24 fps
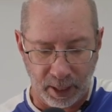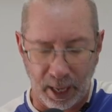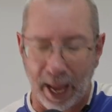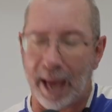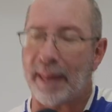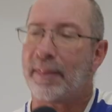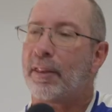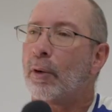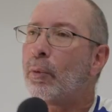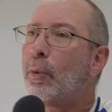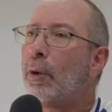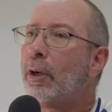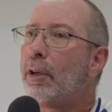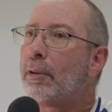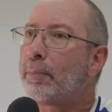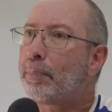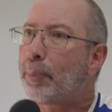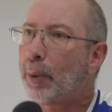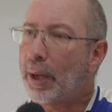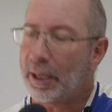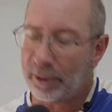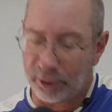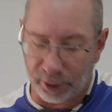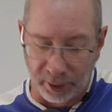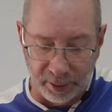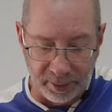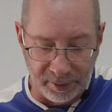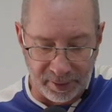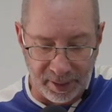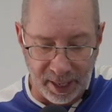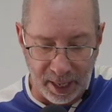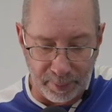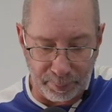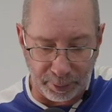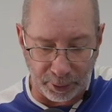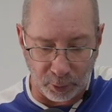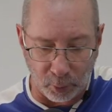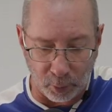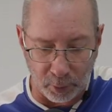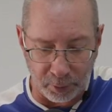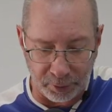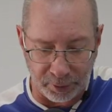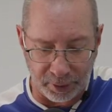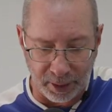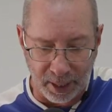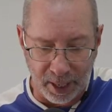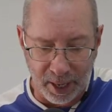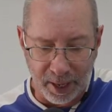And the word pressure is there
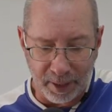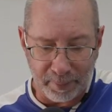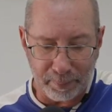because